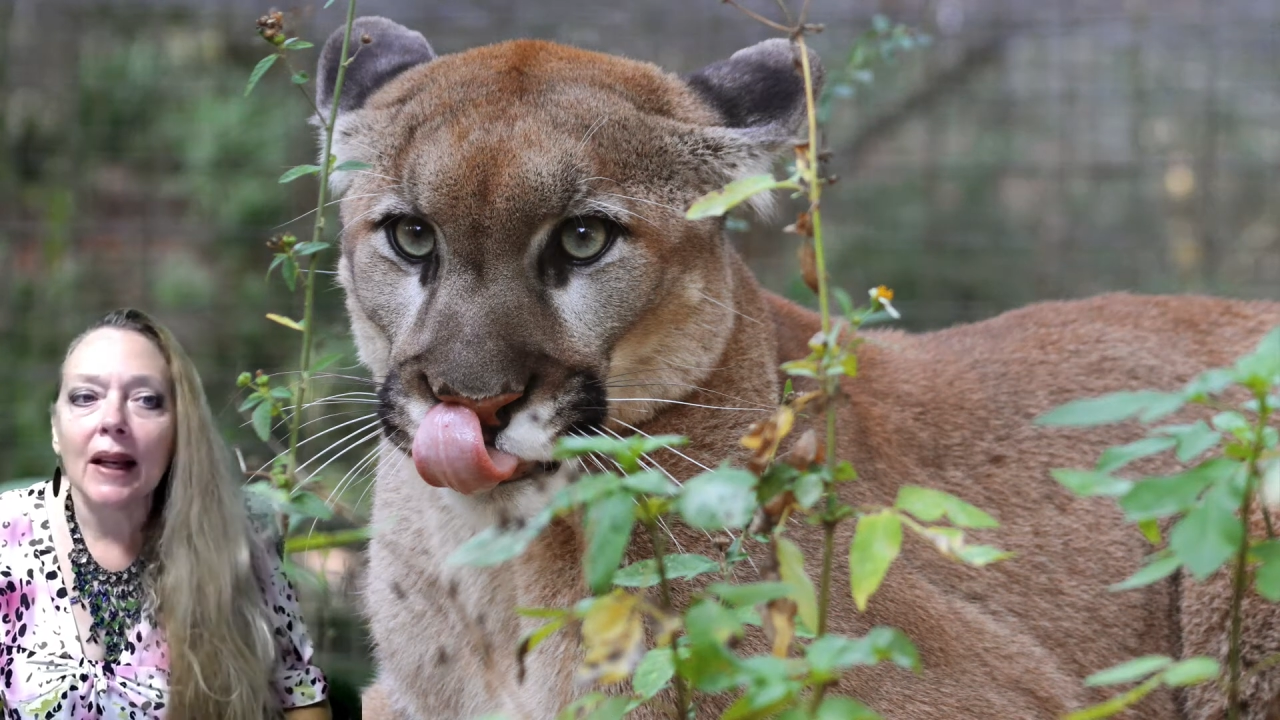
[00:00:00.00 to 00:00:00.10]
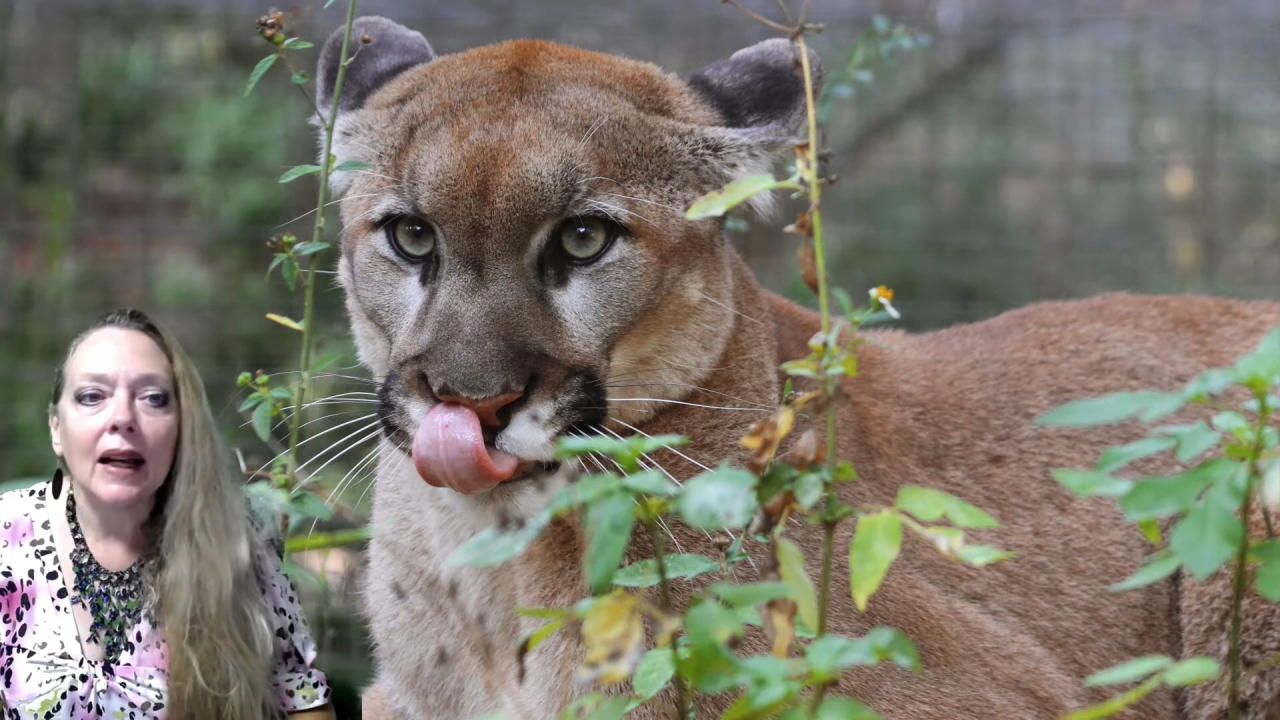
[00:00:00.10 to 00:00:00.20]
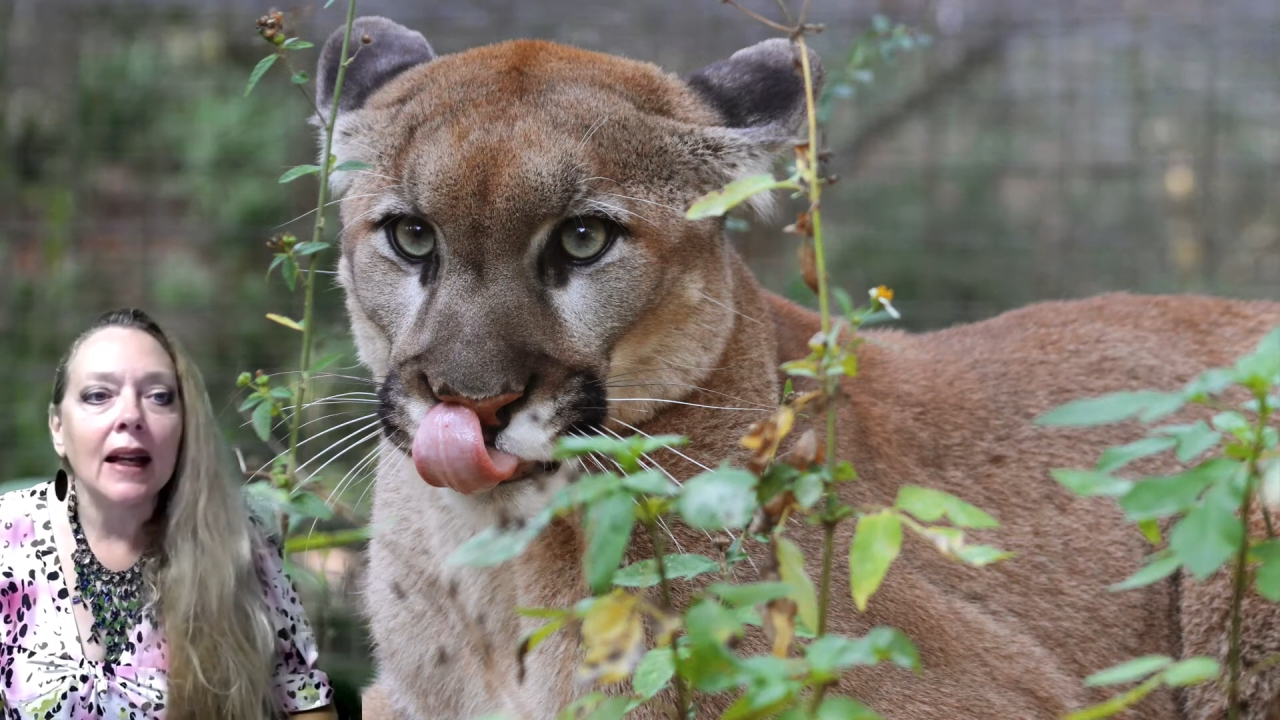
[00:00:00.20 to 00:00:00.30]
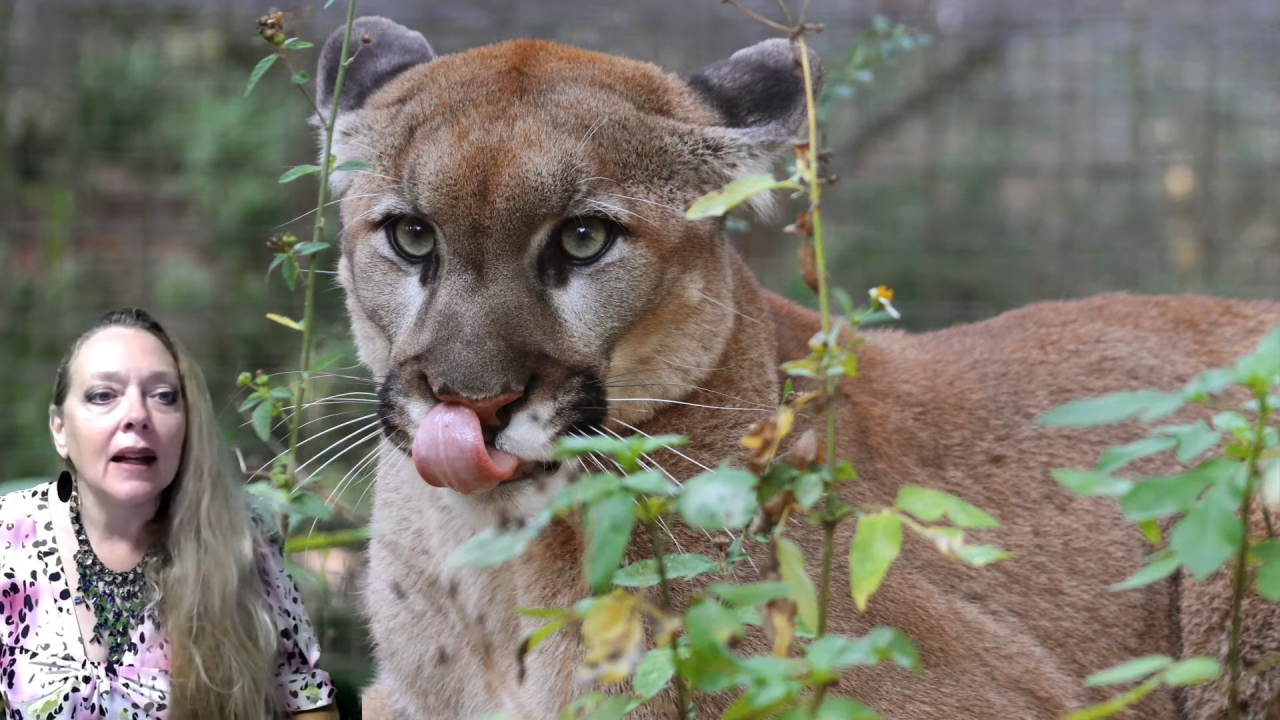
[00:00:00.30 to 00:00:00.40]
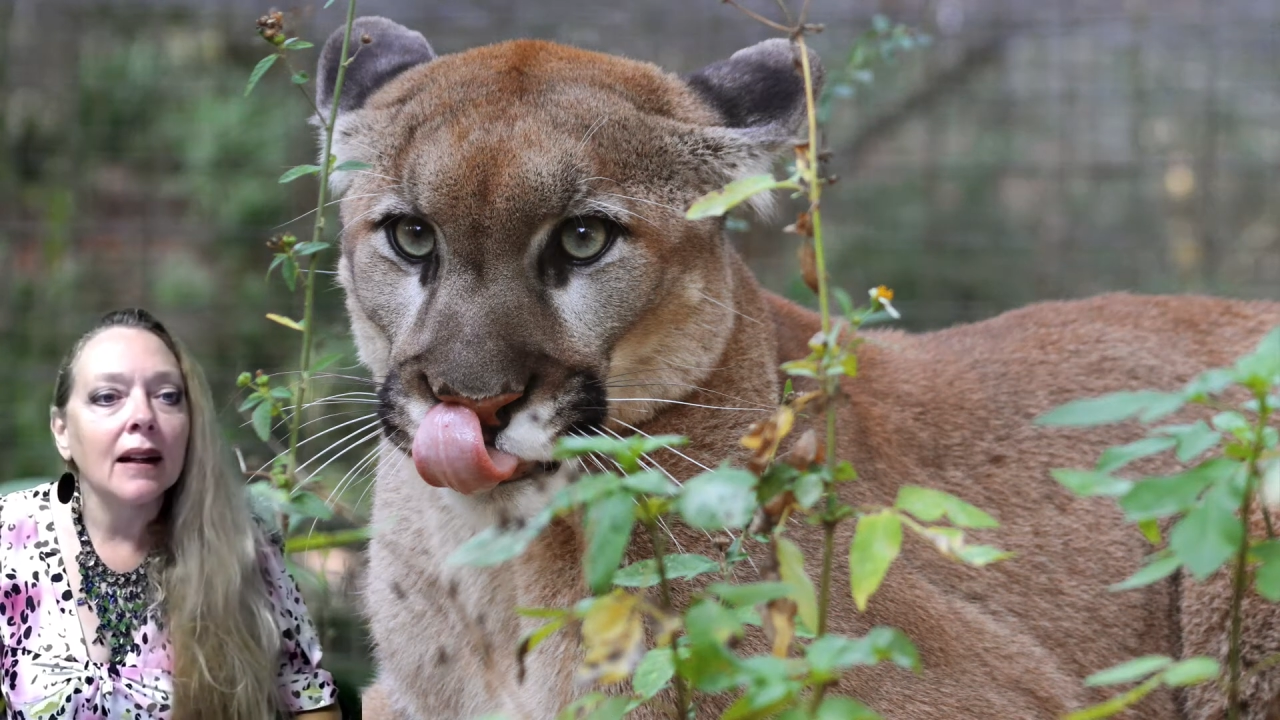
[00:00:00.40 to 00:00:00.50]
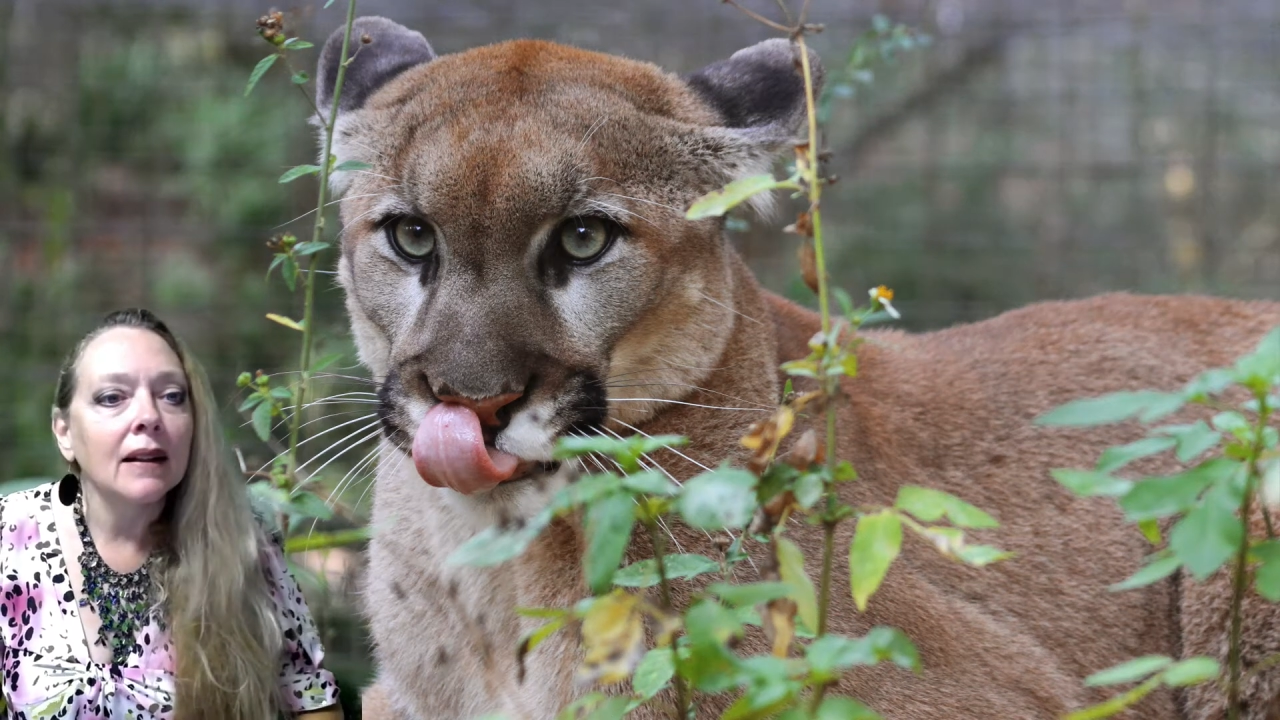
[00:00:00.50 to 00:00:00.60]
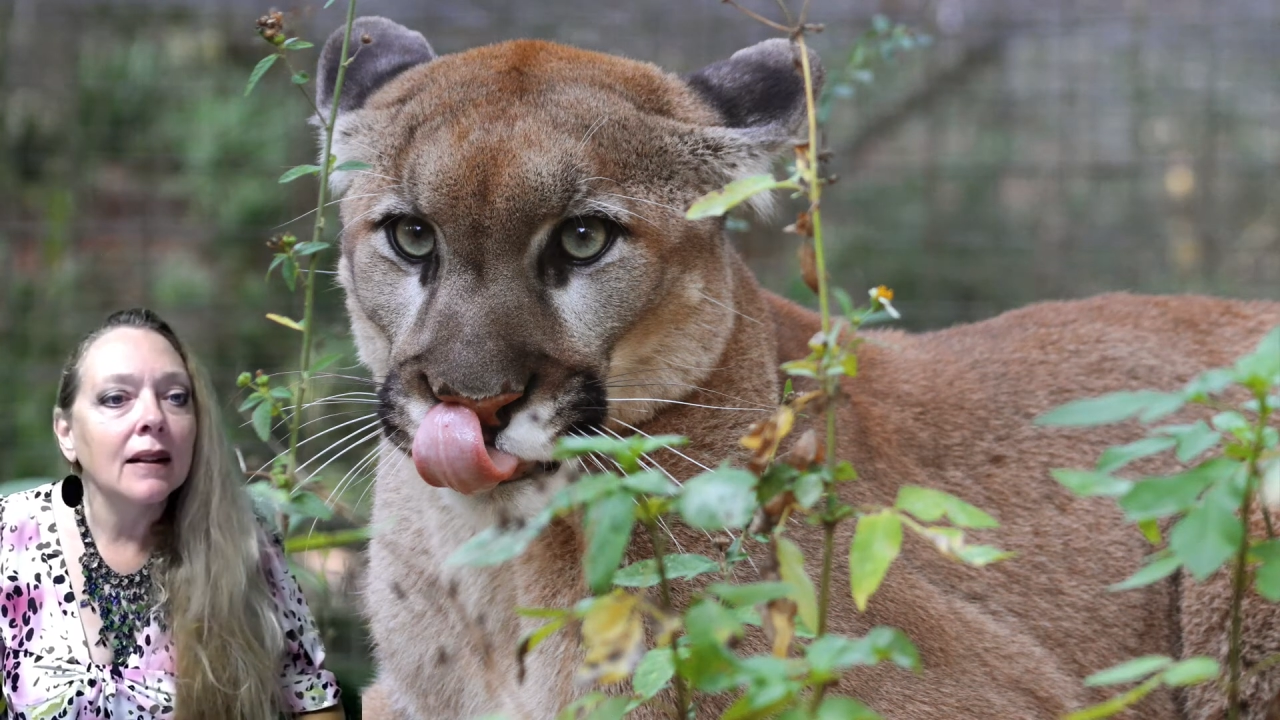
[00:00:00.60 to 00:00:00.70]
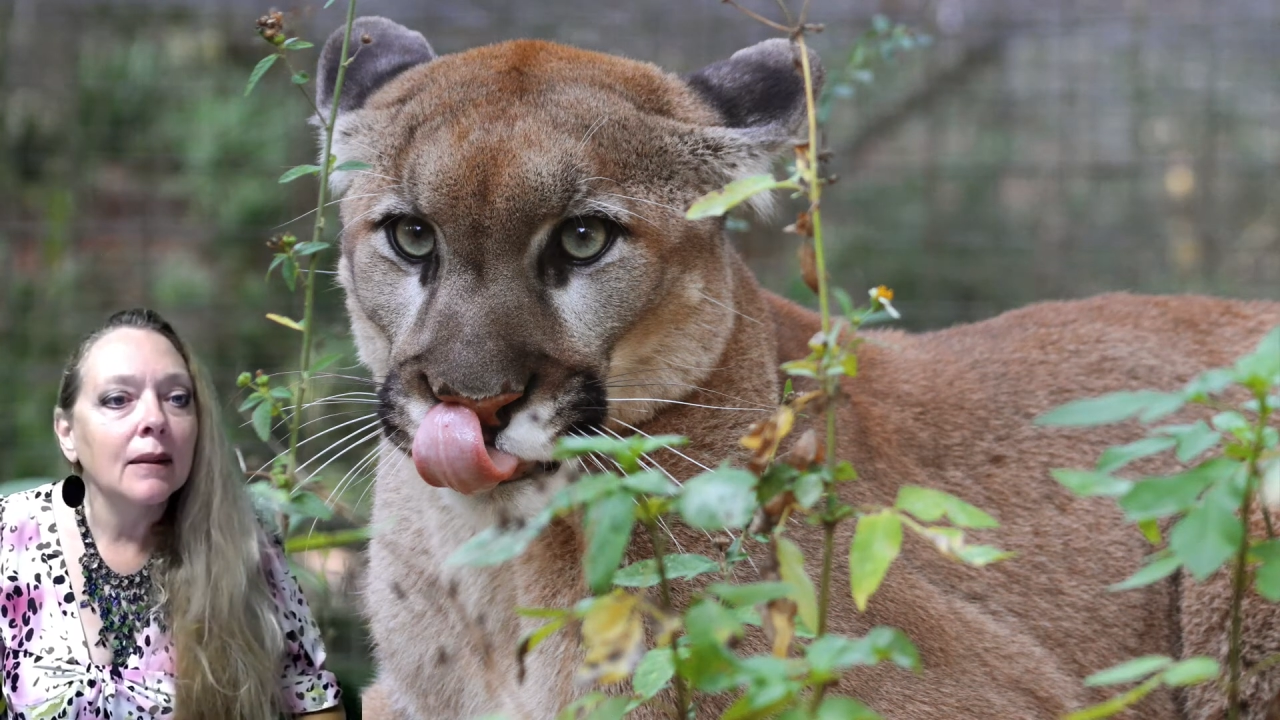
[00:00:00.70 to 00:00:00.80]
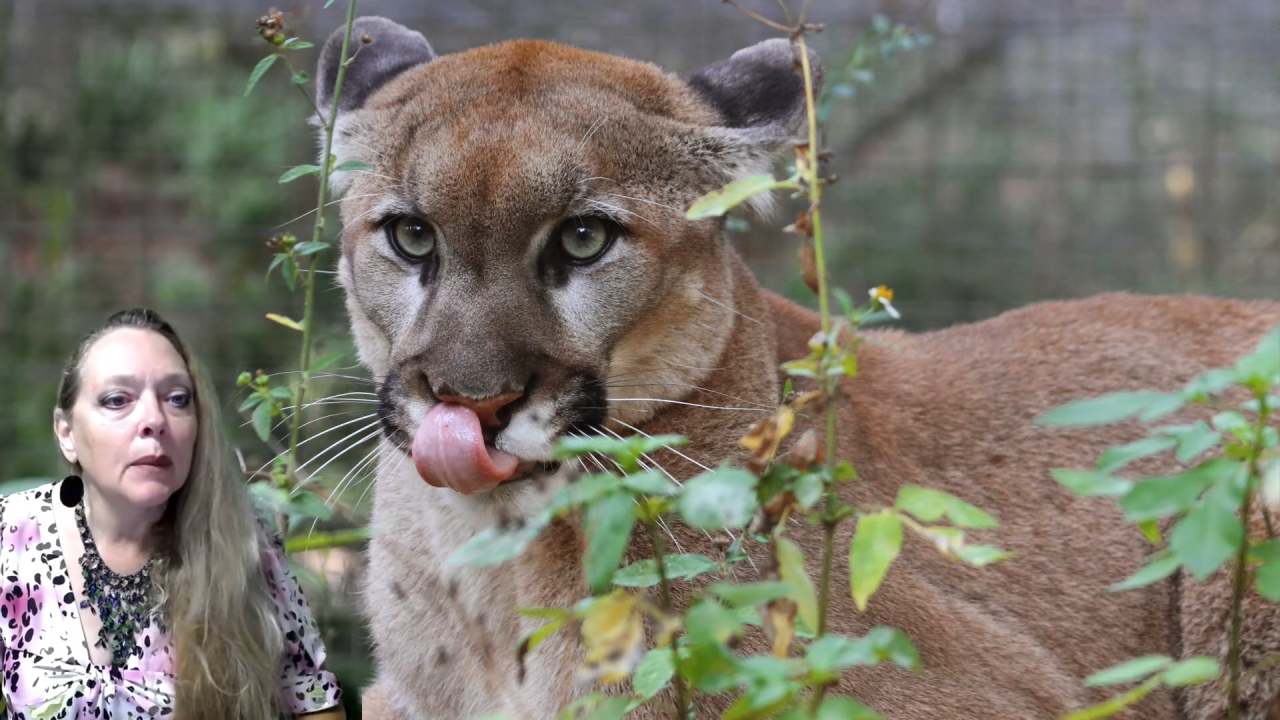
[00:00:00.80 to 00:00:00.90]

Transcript: And